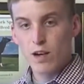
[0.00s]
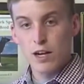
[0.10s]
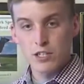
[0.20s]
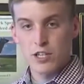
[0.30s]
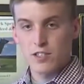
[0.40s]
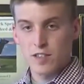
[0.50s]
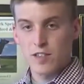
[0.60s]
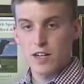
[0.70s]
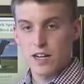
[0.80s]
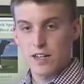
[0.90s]
I
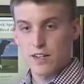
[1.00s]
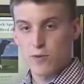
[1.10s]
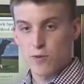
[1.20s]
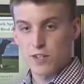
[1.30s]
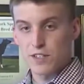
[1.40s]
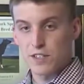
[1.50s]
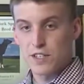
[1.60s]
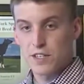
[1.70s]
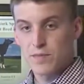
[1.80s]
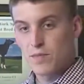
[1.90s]
adjusted the diet accordingly,